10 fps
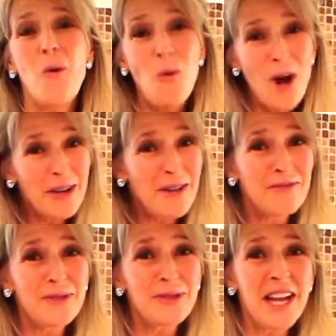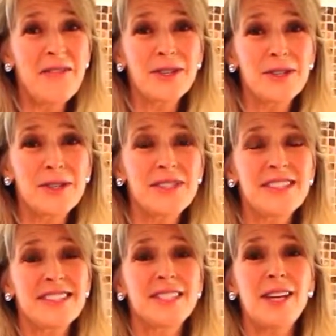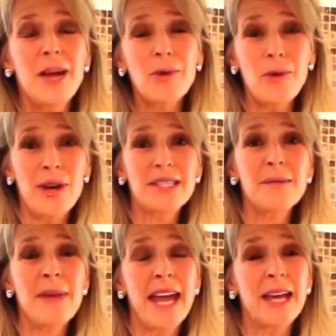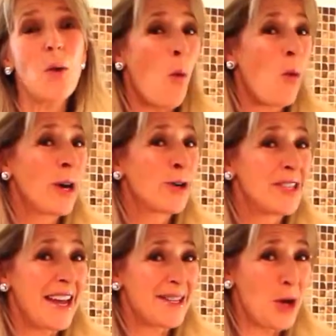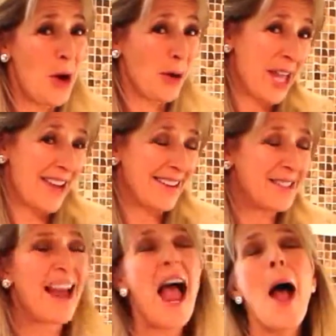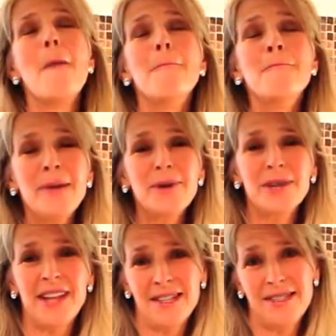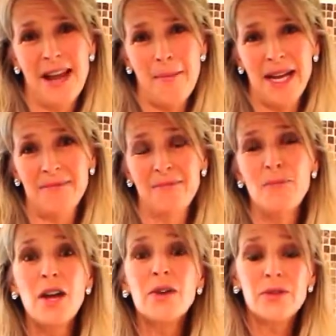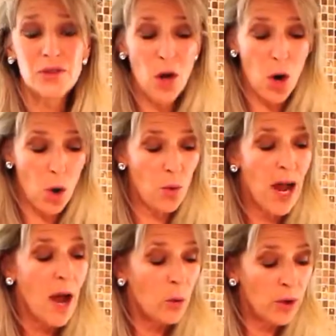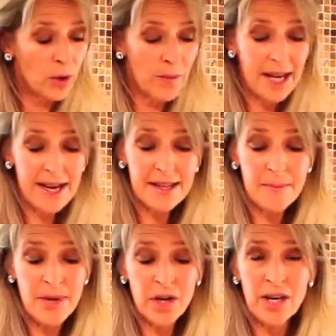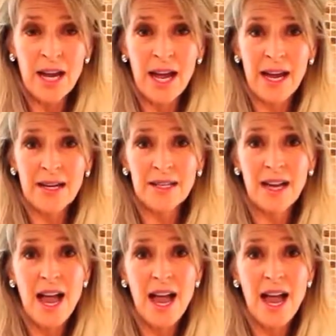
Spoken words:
Welcome, food lovers. Today we're going to make winner takes all kiss, maple glazed salmon. So when you're making the marinade,